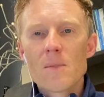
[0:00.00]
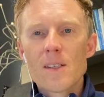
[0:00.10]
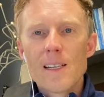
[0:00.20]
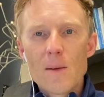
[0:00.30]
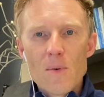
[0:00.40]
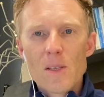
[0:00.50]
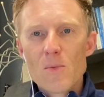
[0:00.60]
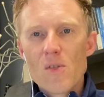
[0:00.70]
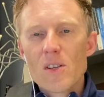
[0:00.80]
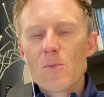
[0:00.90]
deep
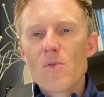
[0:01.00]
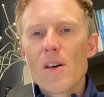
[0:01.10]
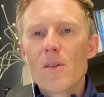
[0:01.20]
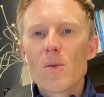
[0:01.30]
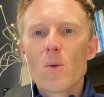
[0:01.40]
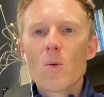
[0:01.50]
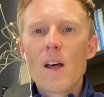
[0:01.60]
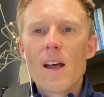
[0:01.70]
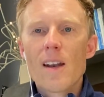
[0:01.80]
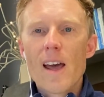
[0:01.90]
inspiration breath hold
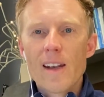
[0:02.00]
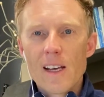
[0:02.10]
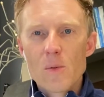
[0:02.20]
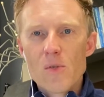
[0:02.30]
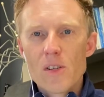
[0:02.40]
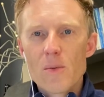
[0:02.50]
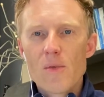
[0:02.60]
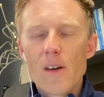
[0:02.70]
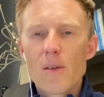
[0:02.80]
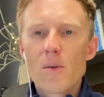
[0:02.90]
and end expiration
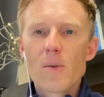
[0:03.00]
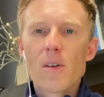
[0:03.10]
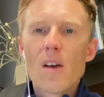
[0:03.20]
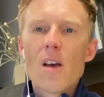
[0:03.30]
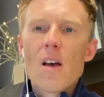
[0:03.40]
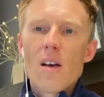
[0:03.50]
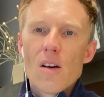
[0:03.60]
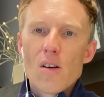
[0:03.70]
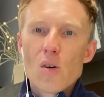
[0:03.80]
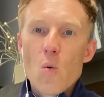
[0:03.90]
breath hold
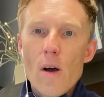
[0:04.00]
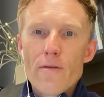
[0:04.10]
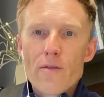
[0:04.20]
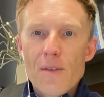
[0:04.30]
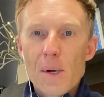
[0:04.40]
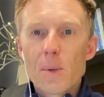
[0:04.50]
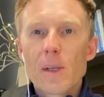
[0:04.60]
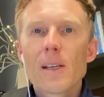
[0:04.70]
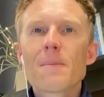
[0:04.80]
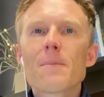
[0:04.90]
quite frequently.